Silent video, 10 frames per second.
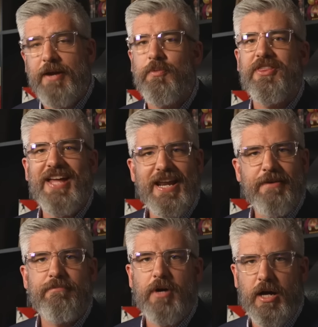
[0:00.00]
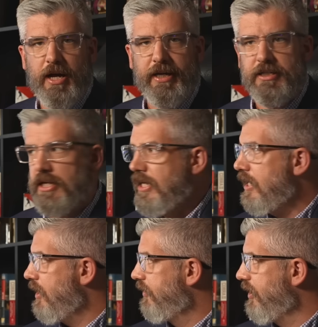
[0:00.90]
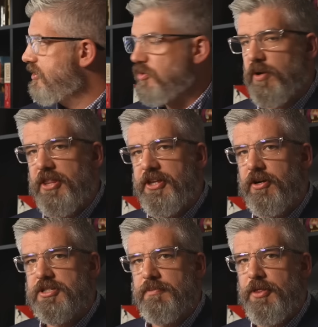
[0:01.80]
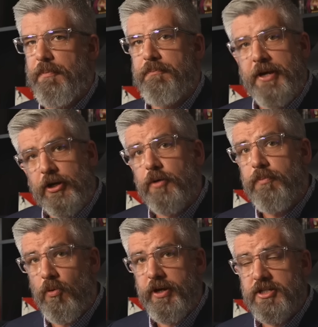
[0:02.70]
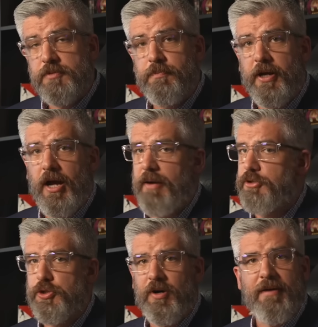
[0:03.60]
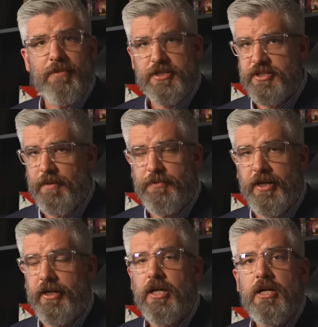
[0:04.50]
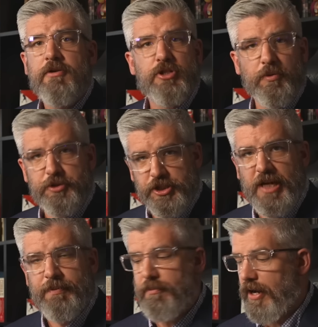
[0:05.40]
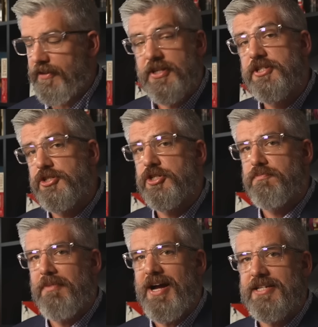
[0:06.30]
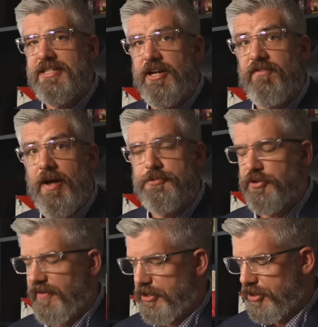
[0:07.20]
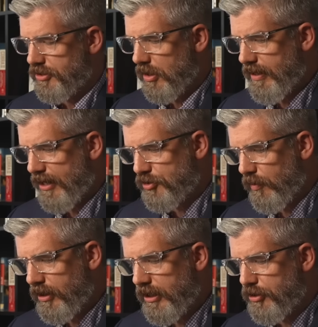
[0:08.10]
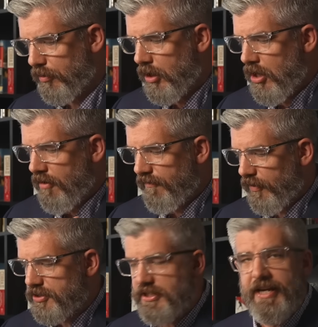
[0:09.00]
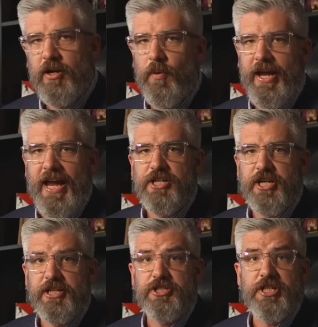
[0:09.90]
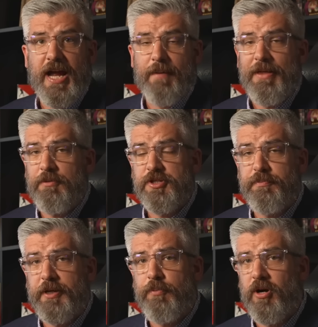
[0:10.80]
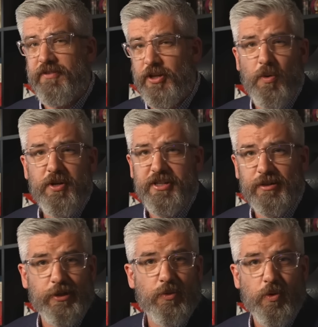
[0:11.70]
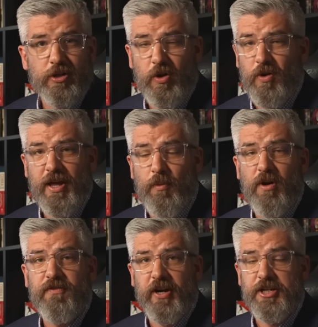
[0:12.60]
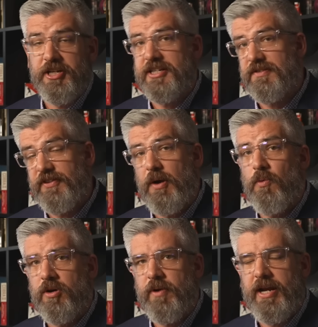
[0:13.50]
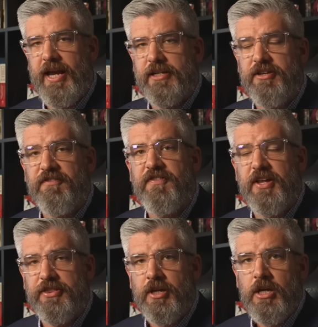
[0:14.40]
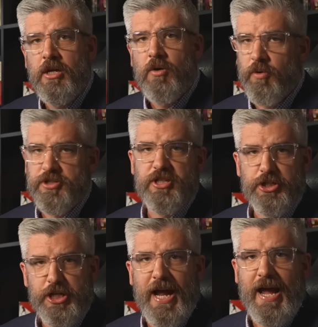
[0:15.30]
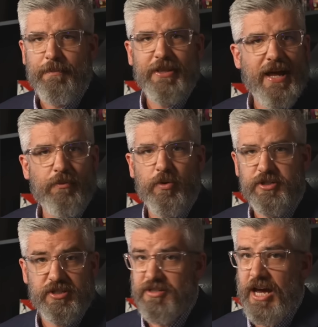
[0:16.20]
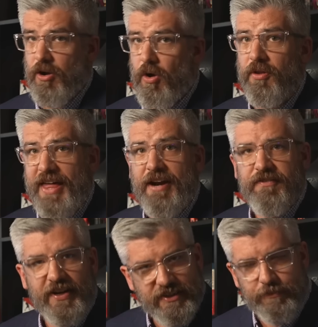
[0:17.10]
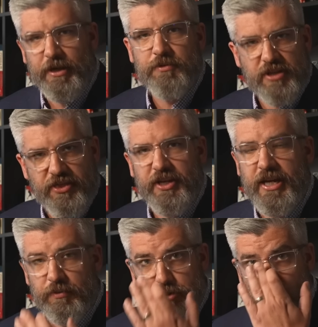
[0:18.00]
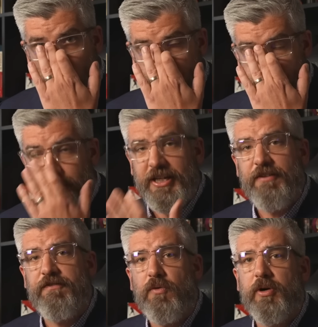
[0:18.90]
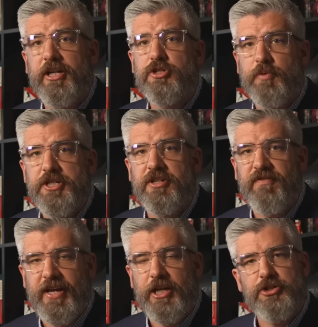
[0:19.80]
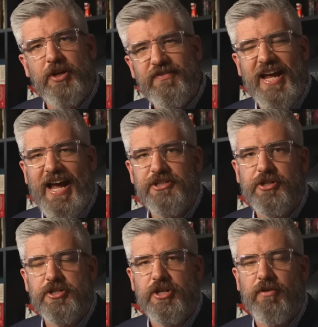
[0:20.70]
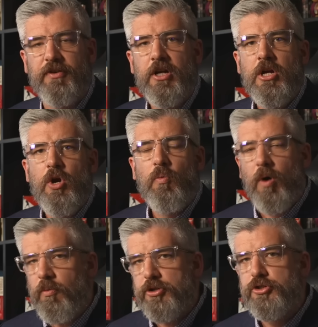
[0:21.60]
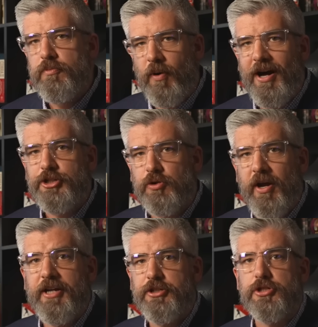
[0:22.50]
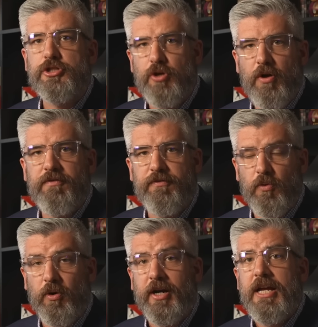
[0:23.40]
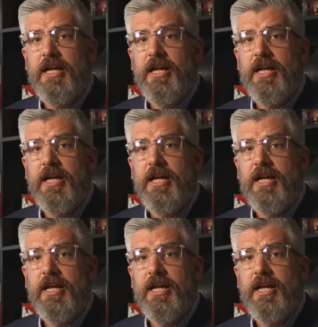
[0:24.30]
With that in mind, these is what I think are some of the bigger points, but I'm sure I missed something. So just keep in mind, this is just my set of observations. Okay, so what did he do? First, taking away AJ's jab. That was a big part of it. The only thing that really worked all that well for AJ, except for that one right hand in the fifth, was the jab, and that was not all that effective, but it was the thing he was going to. He had a 4-inch reach advantage, so you have to ask yourself, what was Dubois trying to solve for?